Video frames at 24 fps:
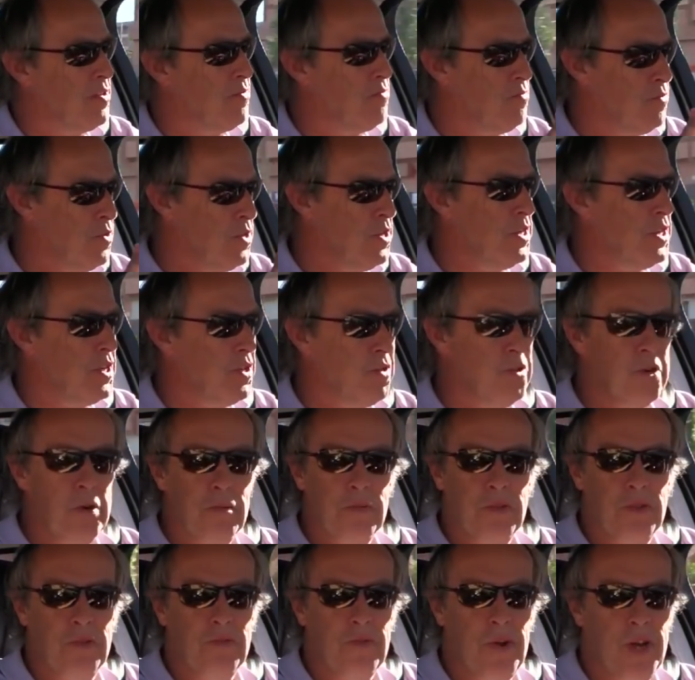really
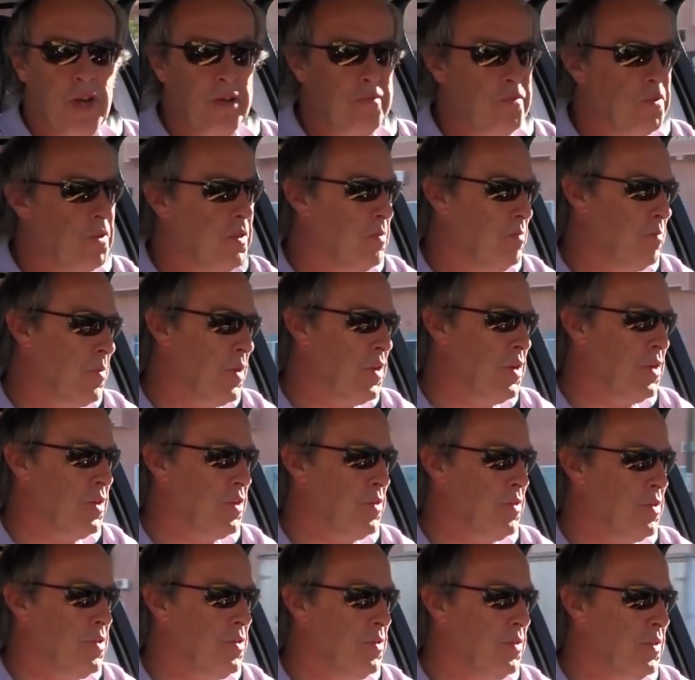drops the revs when you're
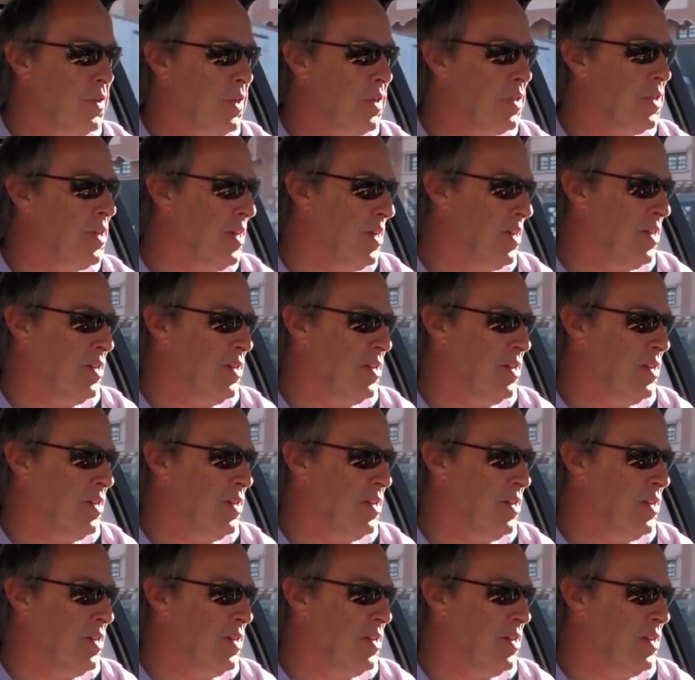cruising.